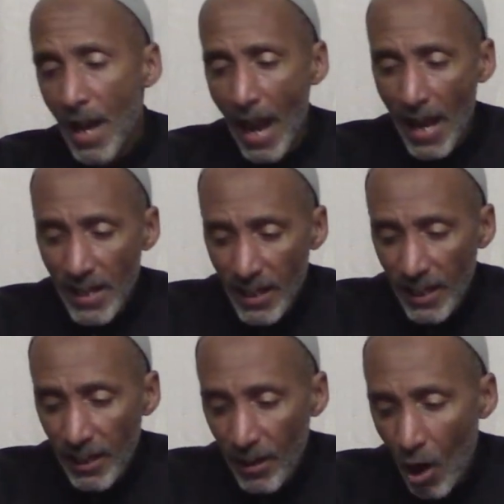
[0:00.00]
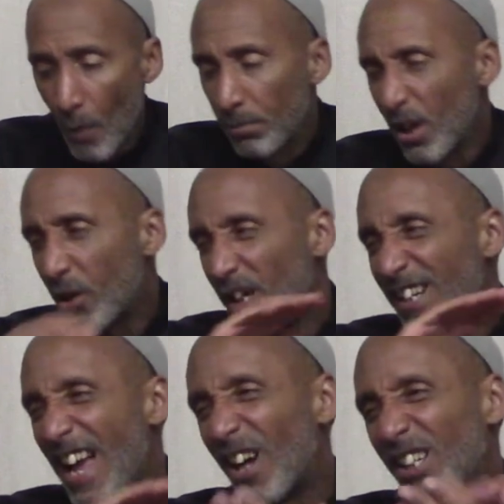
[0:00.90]
And he
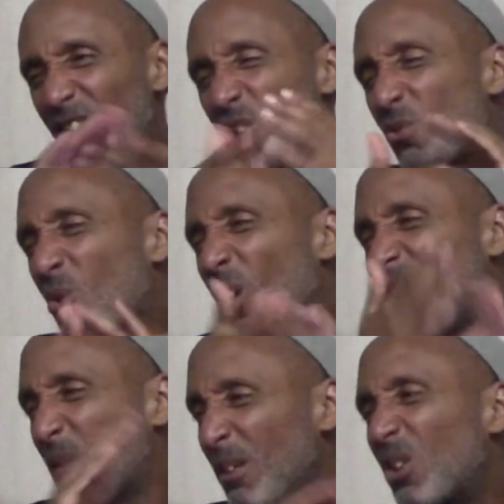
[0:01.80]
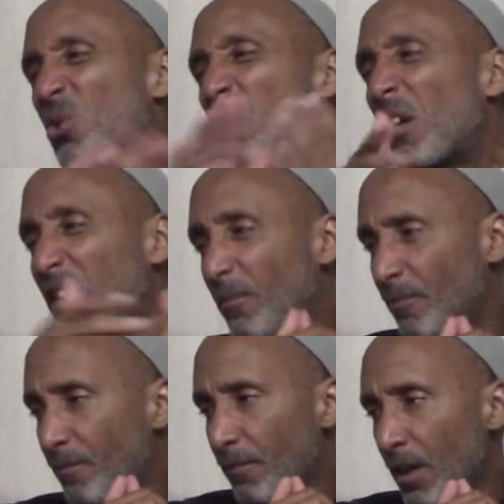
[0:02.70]
obliterated, he destroyed them.
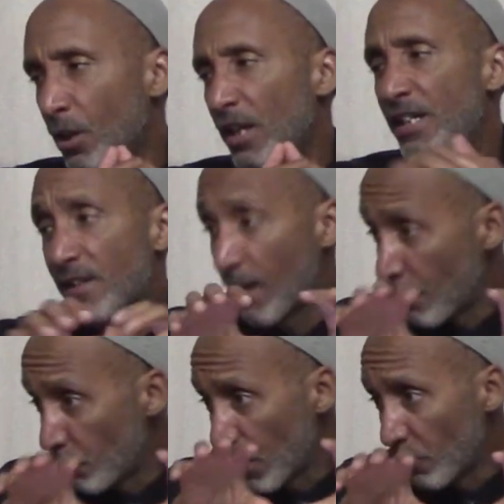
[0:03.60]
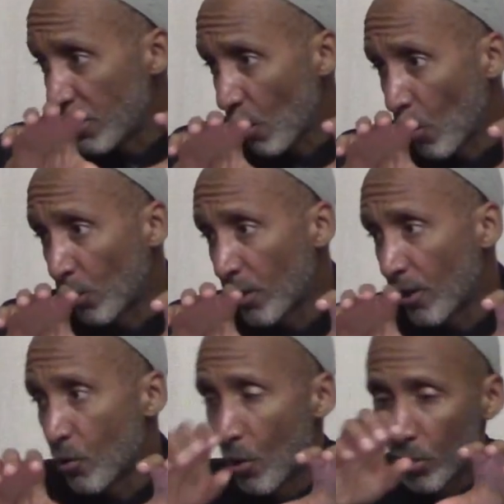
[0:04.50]
Didn't we say
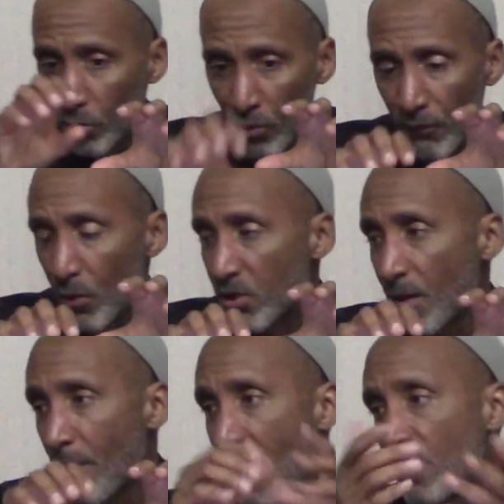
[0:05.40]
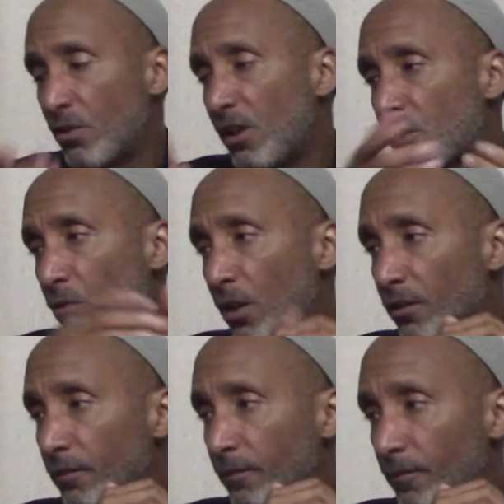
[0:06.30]
earlier, in order to refute somebody, you need to
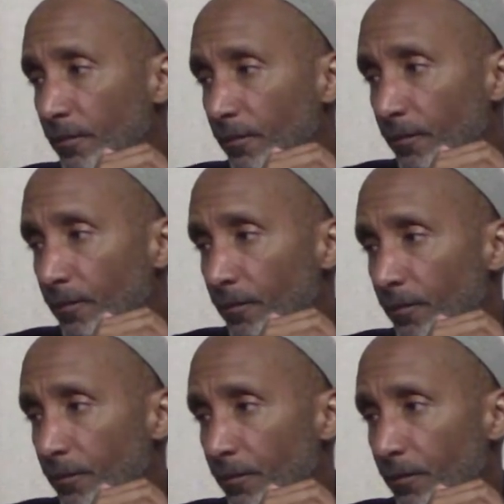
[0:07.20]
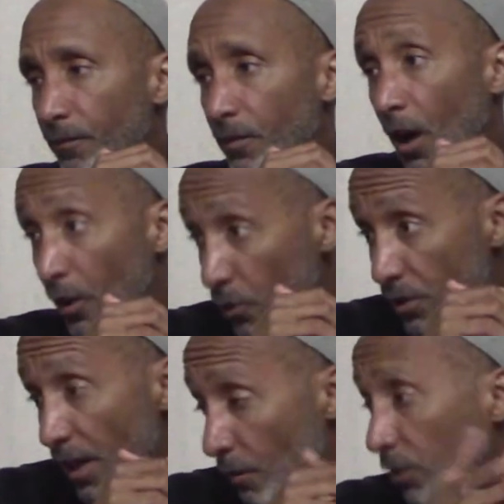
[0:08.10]
what?
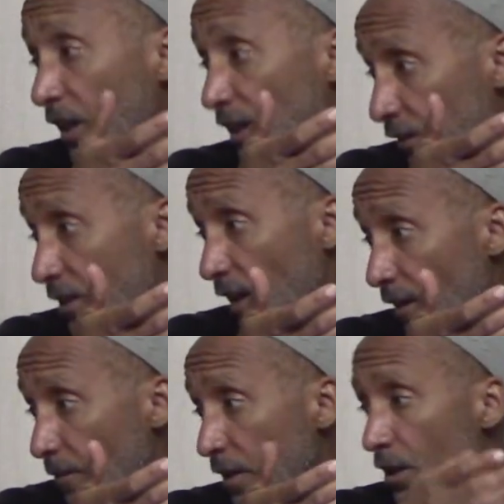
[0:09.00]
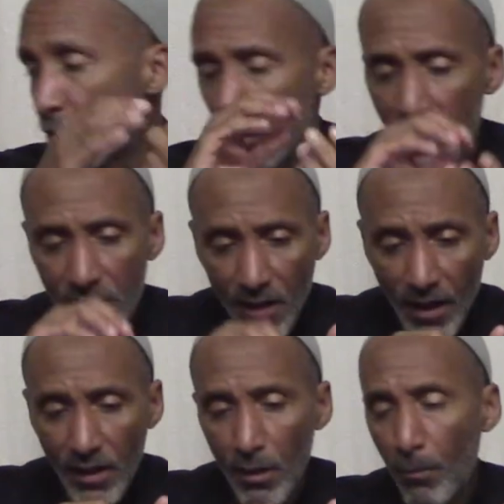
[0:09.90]
Understand what they say. So he
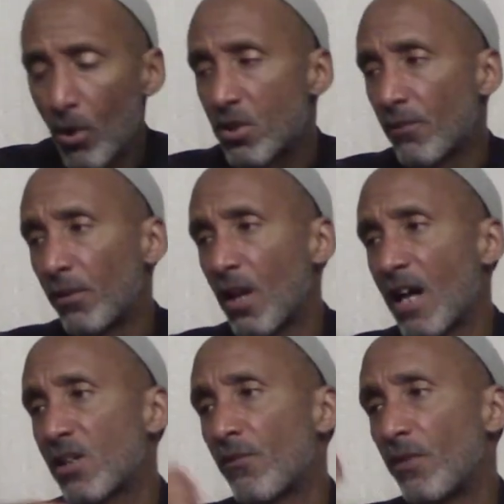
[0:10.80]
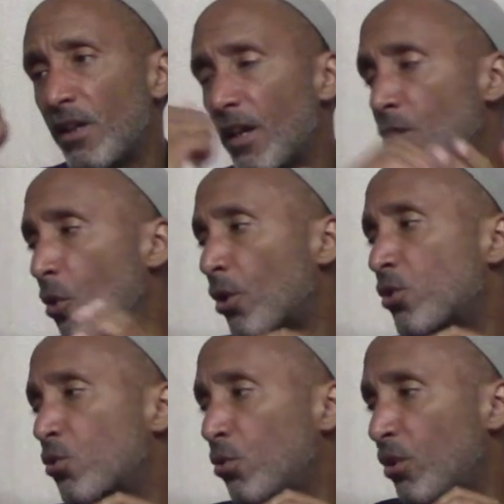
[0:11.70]
studied the books of philosophy in
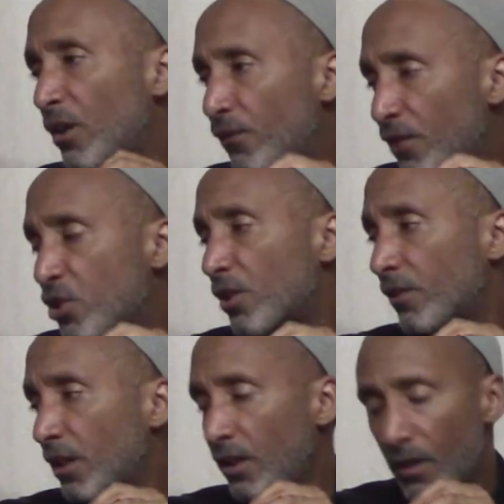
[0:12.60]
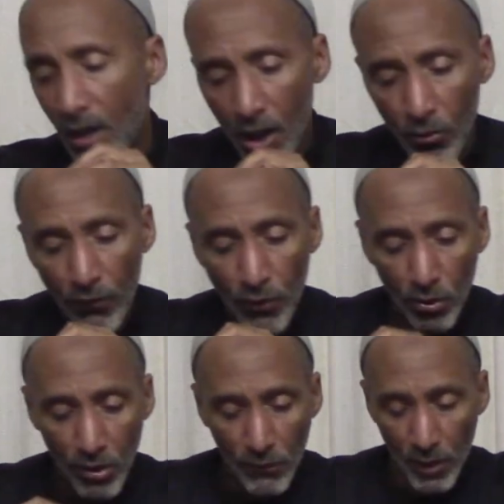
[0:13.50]
order to efficiently
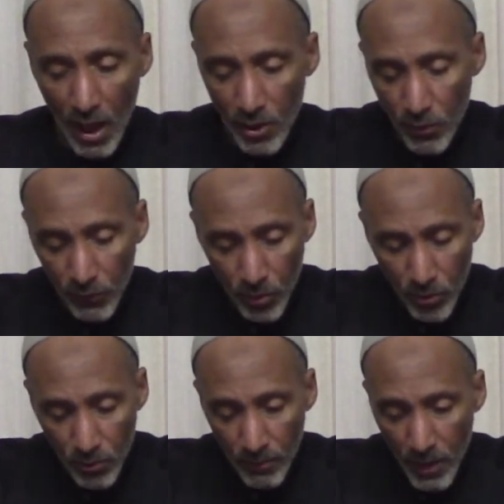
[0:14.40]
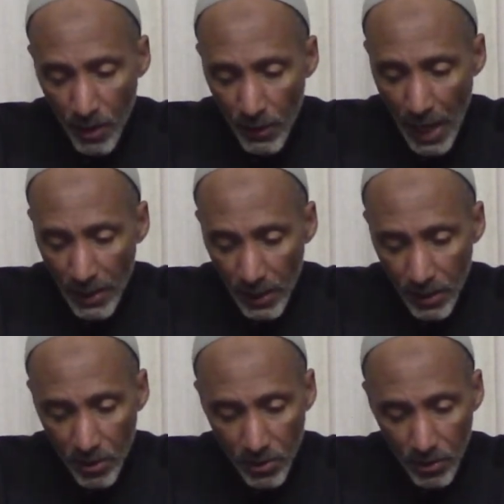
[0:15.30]
refute the philosophers. That
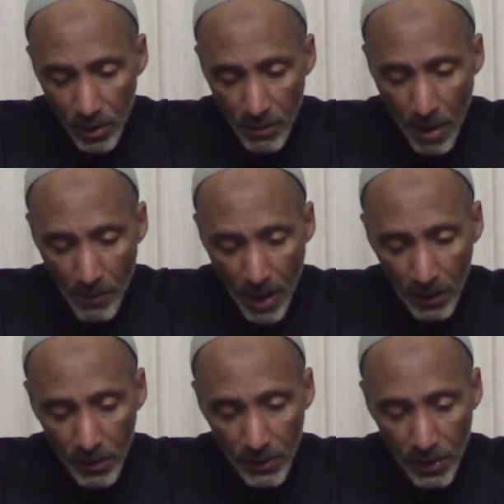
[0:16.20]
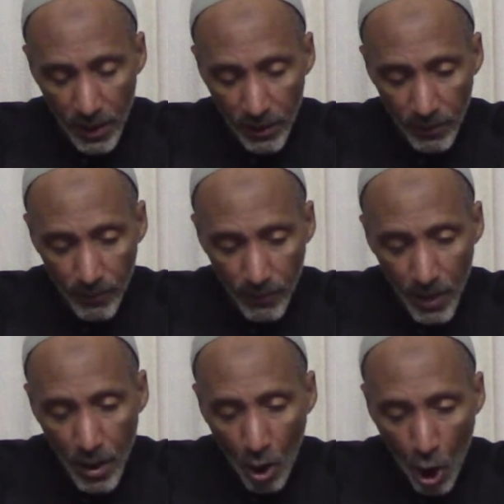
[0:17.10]
is Imam Al-Ghazali.
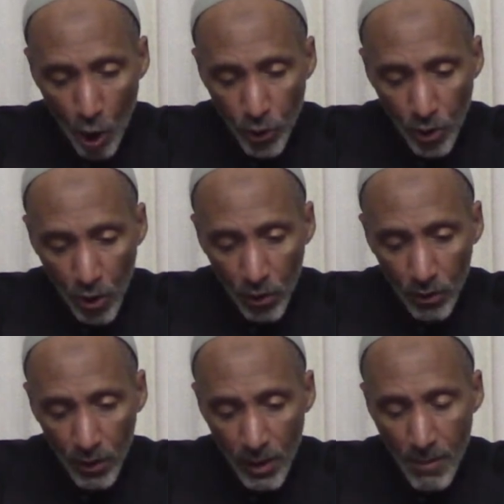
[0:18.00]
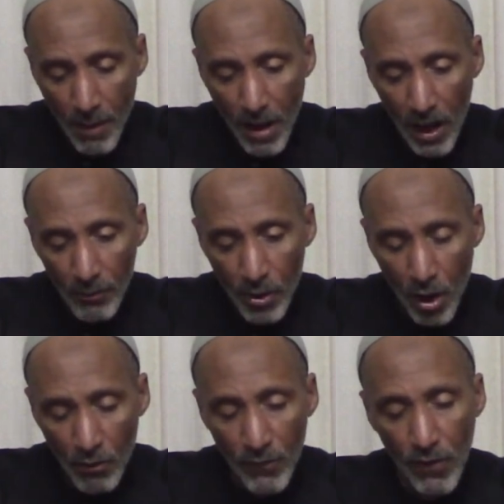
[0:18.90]
Also, Imam Ahmad
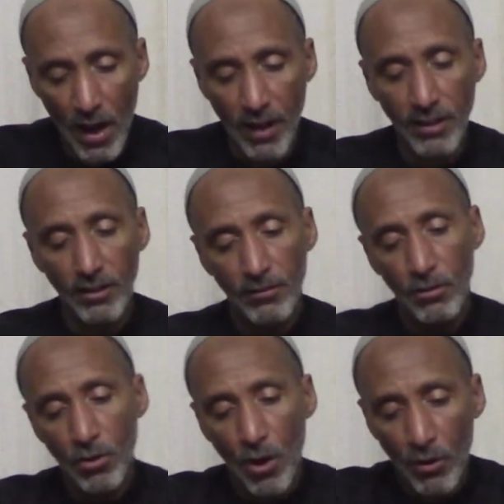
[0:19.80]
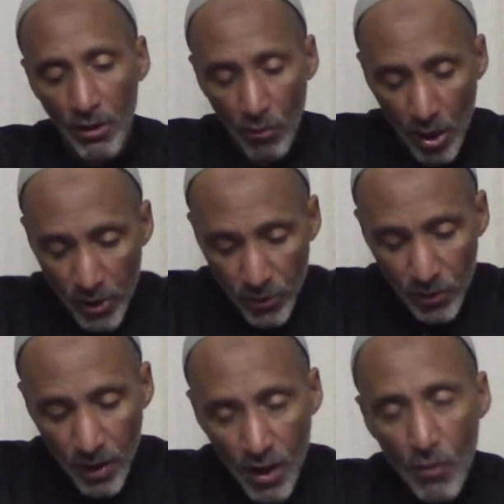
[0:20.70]
Ar-Rifa'i, you know, he
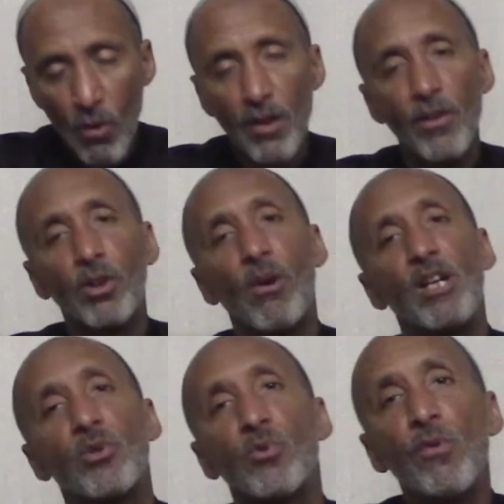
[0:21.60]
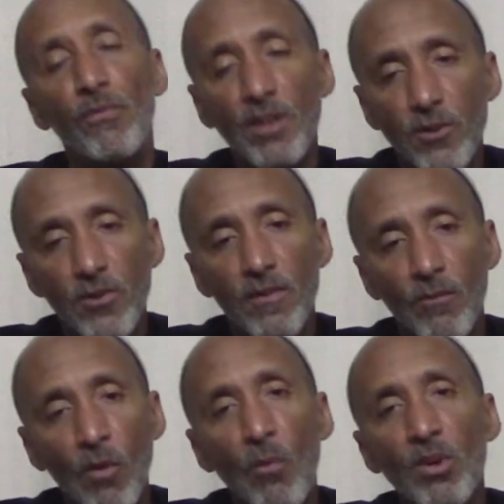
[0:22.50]
was one of the great Sufis.
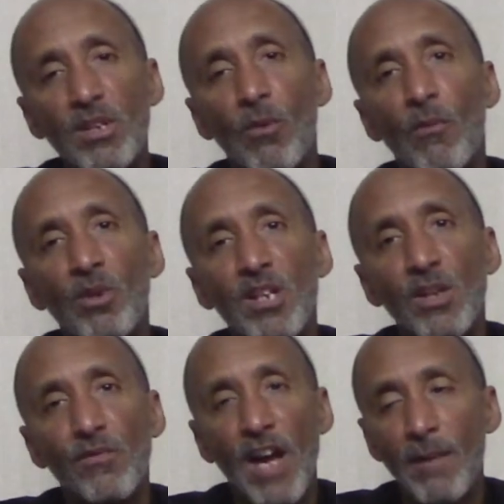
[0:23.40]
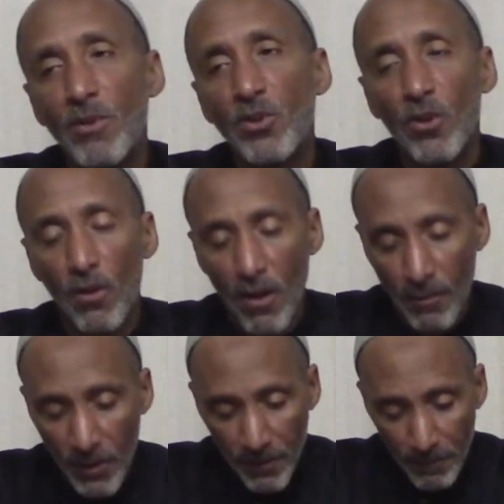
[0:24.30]
What was his famous
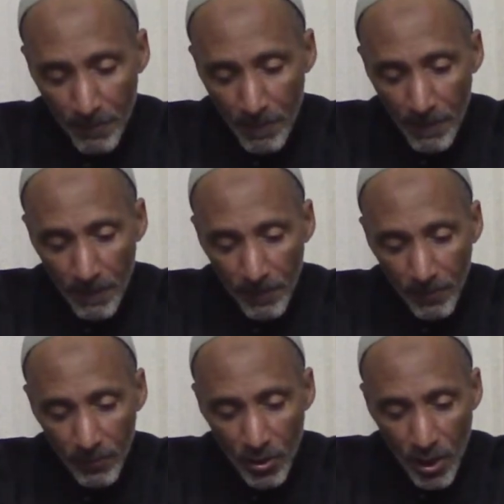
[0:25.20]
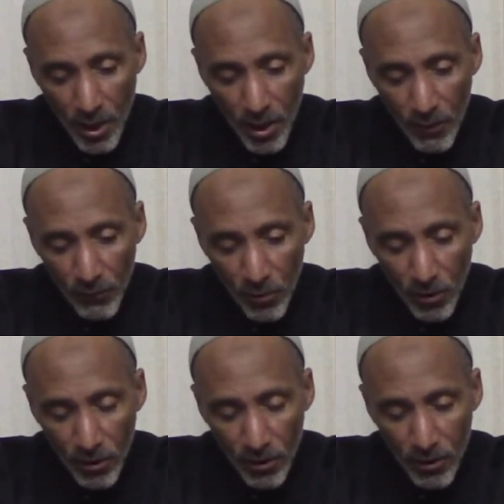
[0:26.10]
karama? Ya
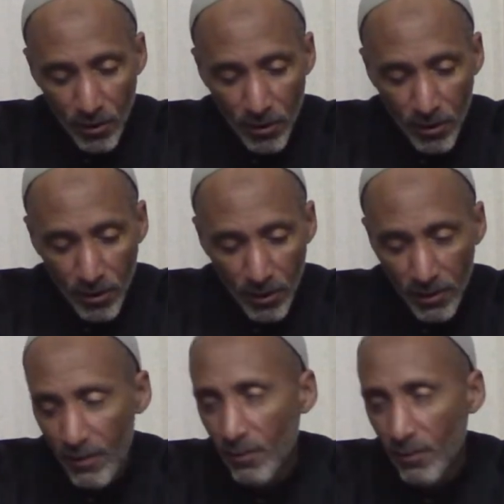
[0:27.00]
fuqara.